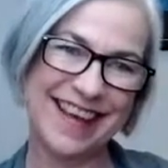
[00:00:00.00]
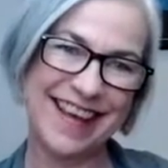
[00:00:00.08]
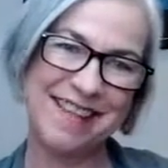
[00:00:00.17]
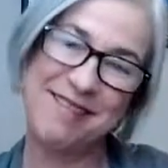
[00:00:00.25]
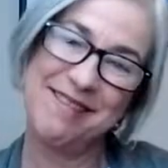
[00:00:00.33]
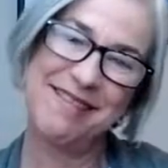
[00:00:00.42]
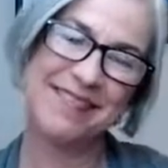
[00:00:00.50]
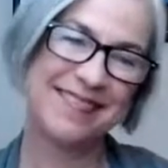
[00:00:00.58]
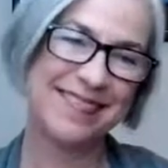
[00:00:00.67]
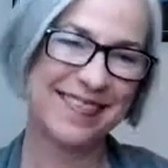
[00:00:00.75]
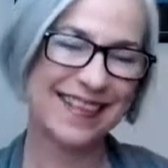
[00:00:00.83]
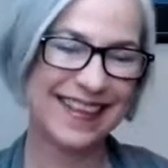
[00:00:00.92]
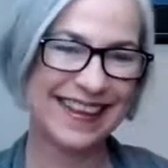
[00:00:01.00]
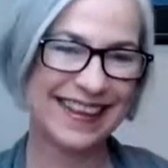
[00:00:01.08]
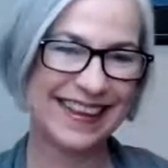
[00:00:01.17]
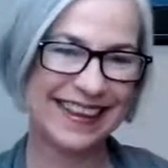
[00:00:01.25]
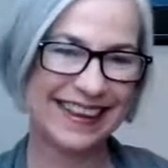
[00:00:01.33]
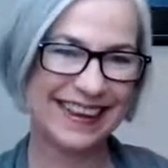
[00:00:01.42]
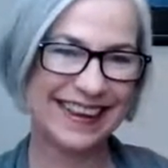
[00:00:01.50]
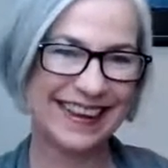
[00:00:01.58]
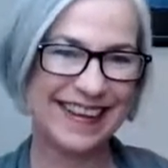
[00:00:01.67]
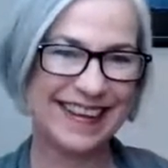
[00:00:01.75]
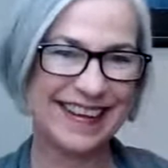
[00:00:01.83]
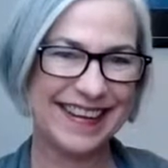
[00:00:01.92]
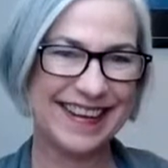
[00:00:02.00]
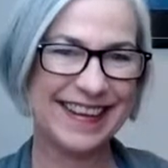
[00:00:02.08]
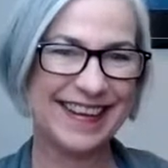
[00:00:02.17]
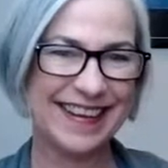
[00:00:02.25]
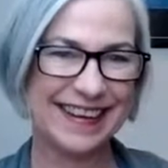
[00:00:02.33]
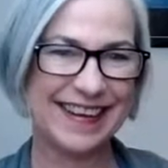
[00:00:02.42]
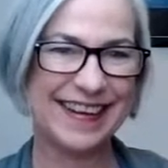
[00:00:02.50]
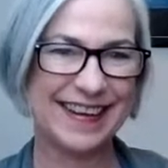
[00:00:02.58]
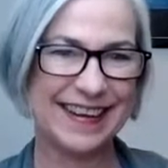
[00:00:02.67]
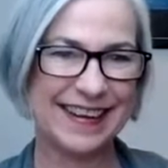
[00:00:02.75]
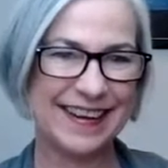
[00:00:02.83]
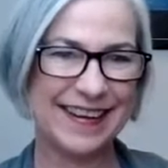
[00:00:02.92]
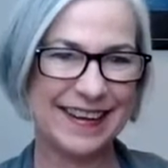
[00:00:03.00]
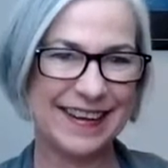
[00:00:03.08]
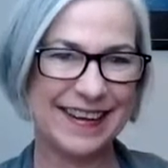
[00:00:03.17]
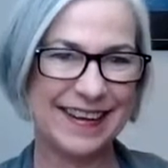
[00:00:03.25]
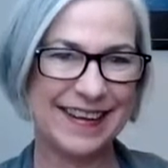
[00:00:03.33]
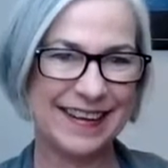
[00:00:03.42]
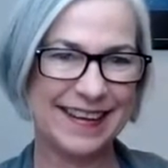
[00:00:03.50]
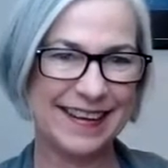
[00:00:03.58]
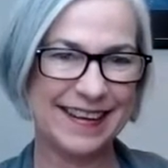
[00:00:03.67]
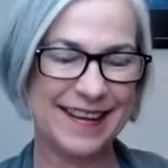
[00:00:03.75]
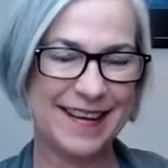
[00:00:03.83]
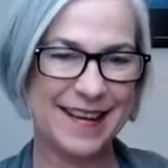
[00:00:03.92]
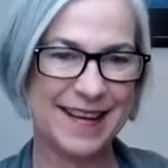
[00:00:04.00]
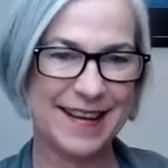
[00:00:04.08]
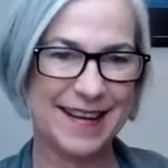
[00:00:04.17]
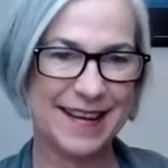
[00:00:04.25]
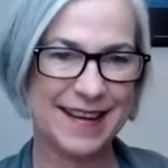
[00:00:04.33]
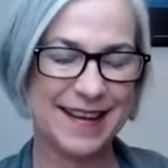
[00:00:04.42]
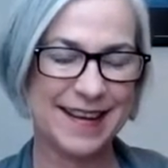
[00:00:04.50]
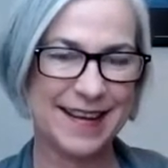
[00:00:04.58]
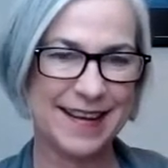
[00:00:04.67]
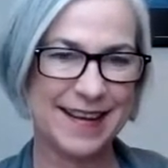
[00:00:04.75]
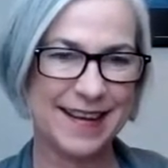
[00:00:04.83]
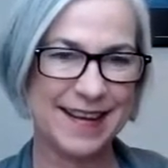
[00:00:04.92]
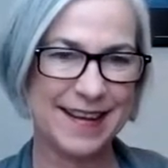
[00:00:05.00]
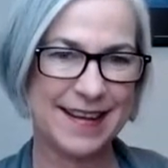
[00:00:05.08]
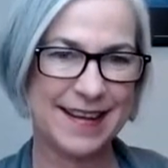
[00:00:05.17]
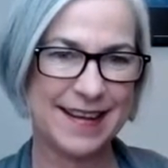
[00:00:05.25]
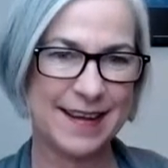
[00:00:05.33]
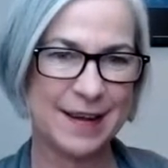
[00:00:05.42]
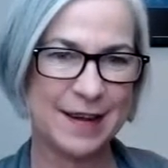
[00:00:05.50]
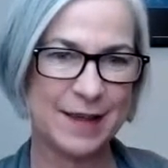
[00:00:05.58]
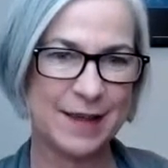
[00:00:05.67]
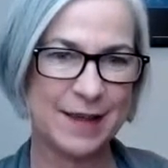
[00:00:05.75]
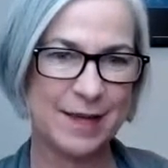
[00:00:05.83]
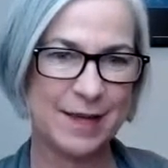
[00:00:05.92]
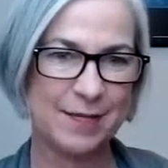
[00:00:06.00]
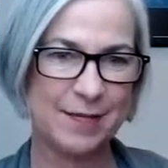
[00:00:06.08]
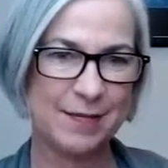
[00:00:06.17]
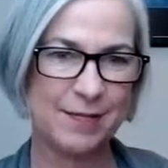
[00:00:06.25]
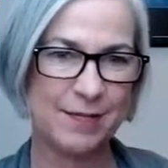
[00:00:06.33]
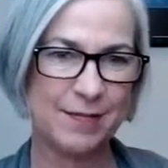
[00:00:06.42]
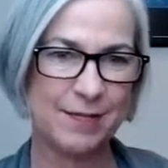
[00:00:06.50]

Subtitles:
This person isn't speaking.